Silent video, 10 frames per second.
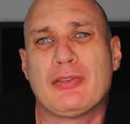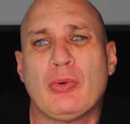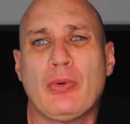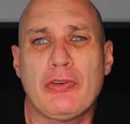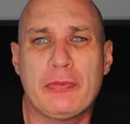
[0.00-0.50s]
To
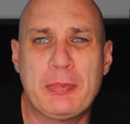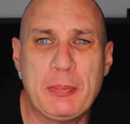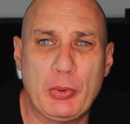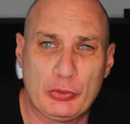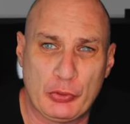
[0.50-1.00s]
all those
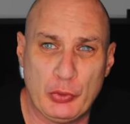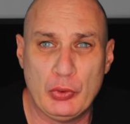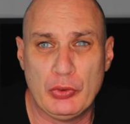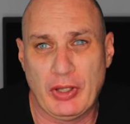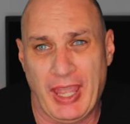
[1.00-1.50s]
people
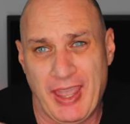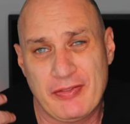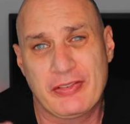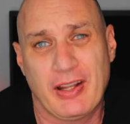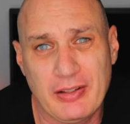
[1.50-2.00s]
who
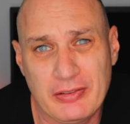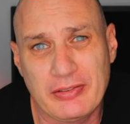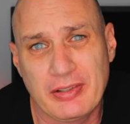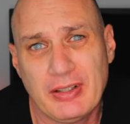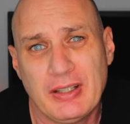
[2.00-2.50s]
have
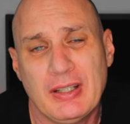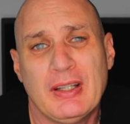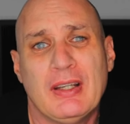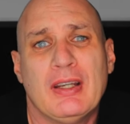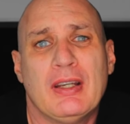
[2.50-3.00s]
talent,
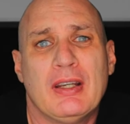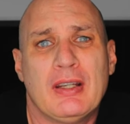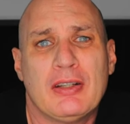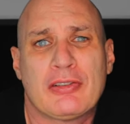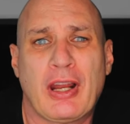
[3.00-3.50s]

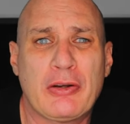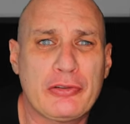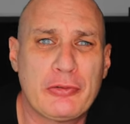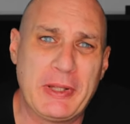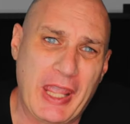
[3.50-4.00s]
try
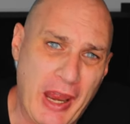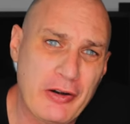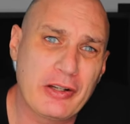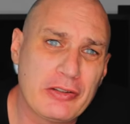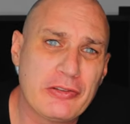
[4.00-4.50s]
not to be
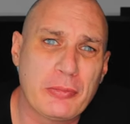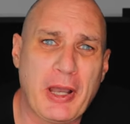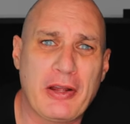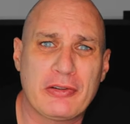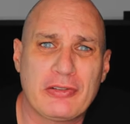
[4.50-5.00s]
arrogant
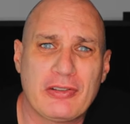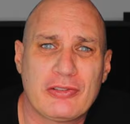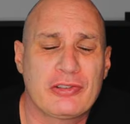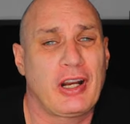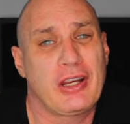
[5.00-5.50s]
about it.
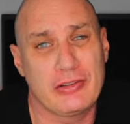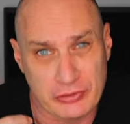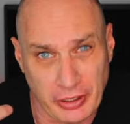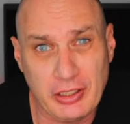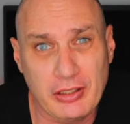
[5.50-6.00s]
Try and
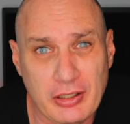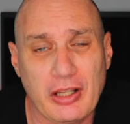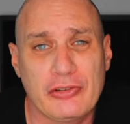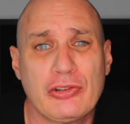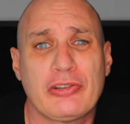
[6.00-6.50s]

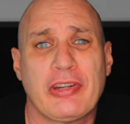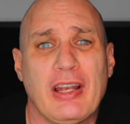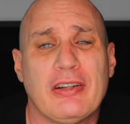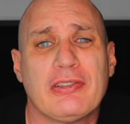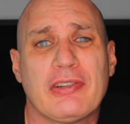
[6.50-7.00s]
recognize your
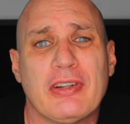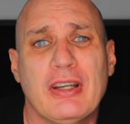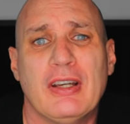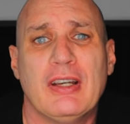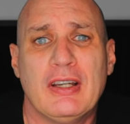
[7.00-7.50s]
talent.
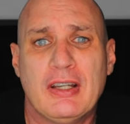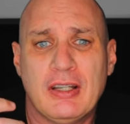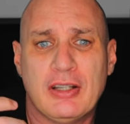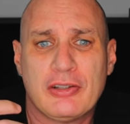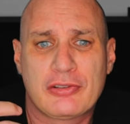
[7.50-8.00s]

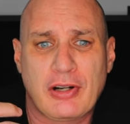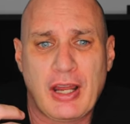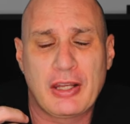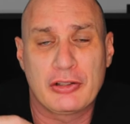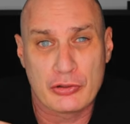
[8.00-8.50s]

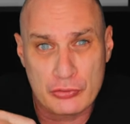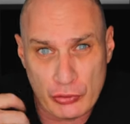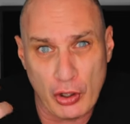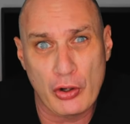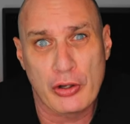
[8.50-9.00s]
Try and
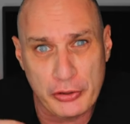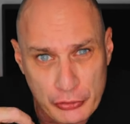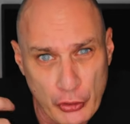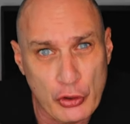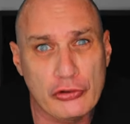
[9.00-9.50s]
grow
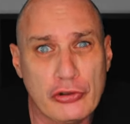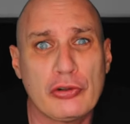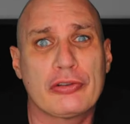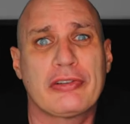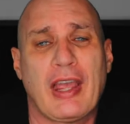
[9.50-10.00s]
and nurture
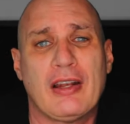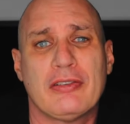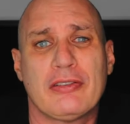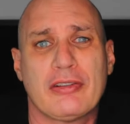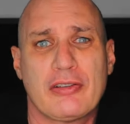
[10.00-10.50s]
your
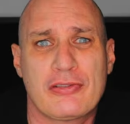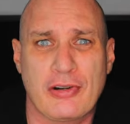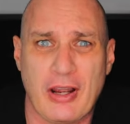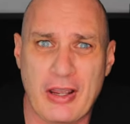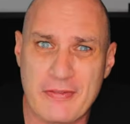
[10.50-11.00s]
talent.
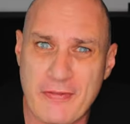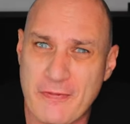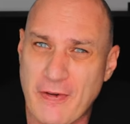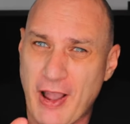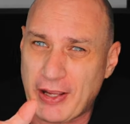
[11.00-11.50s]
Try and
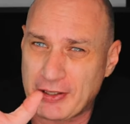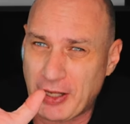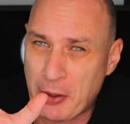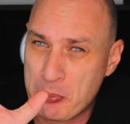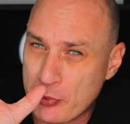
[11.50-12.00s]
find
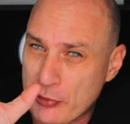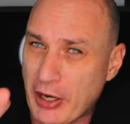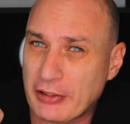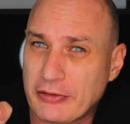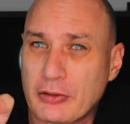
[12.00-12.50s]
a
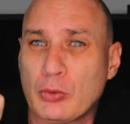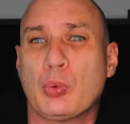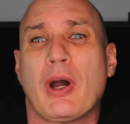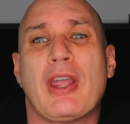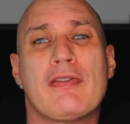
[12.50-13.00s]
practical
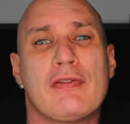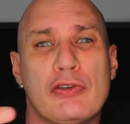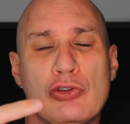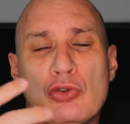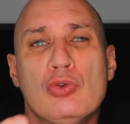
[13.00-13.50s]
way for
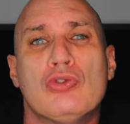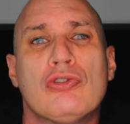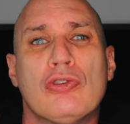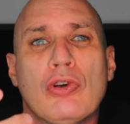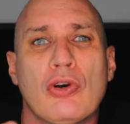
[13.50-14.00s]
you
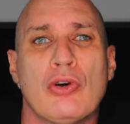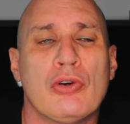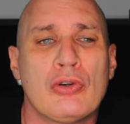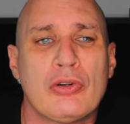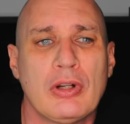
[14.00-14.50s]
to
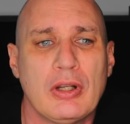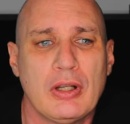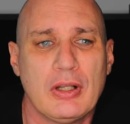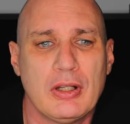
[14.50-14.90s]
earn